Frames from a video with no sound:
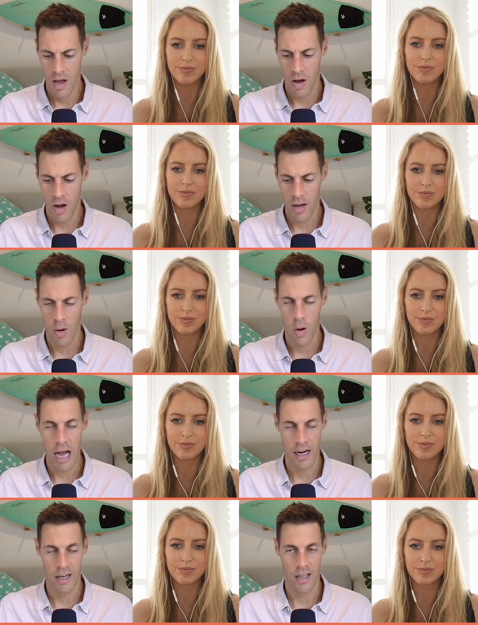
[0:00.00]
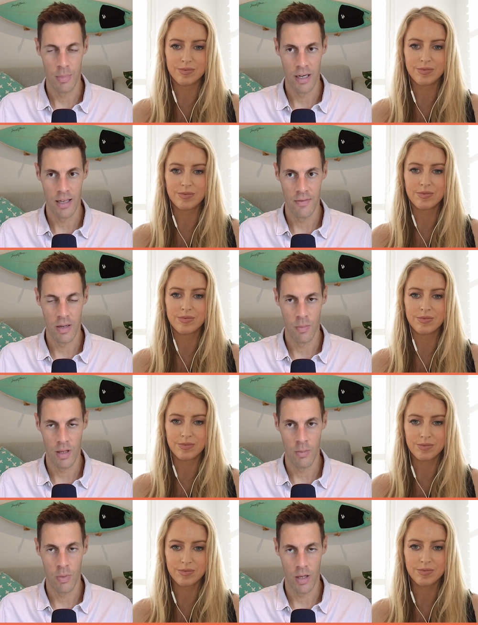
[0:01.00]
Speaker 1: I wholeheartedly believe in, and
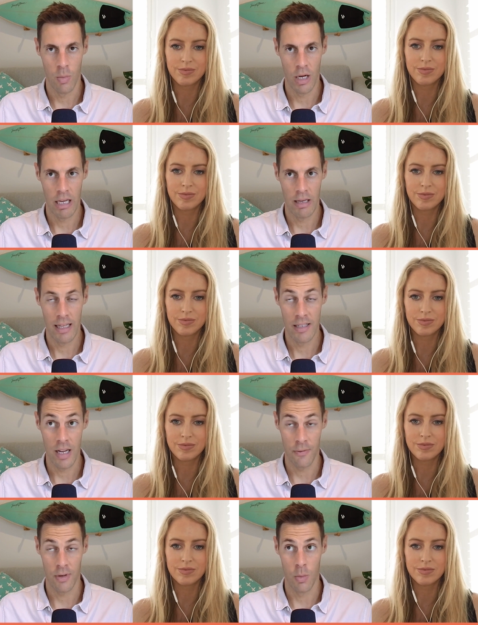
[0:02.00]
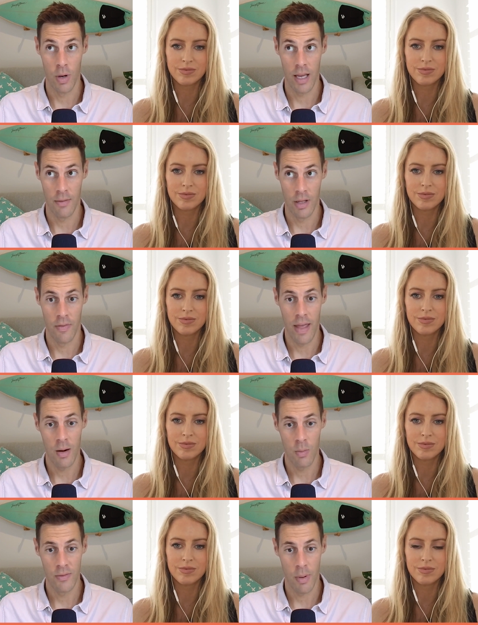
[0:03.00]
we, and we can work definitely work heavily on
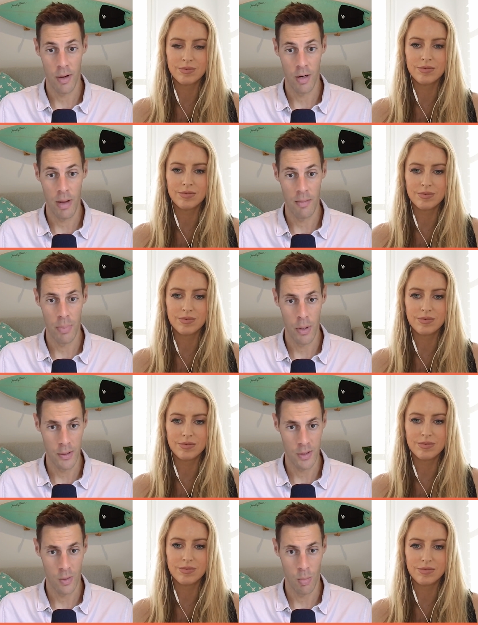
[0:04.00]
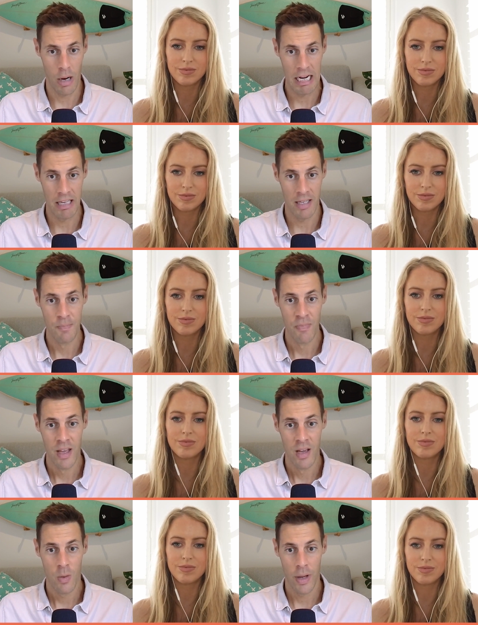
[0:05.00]
that. We've spoken about personal branding,
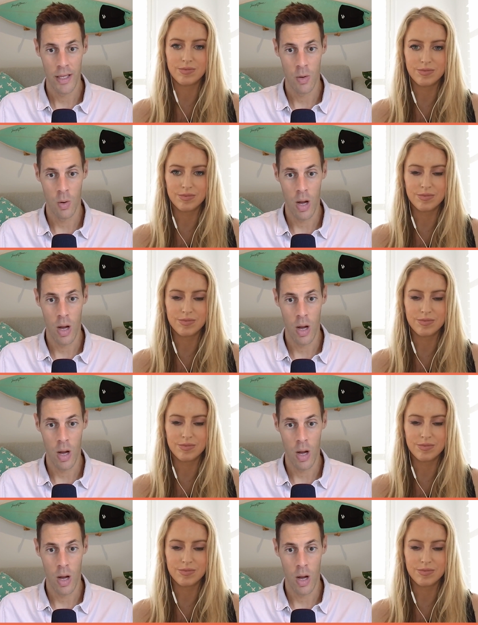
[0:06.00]
where you're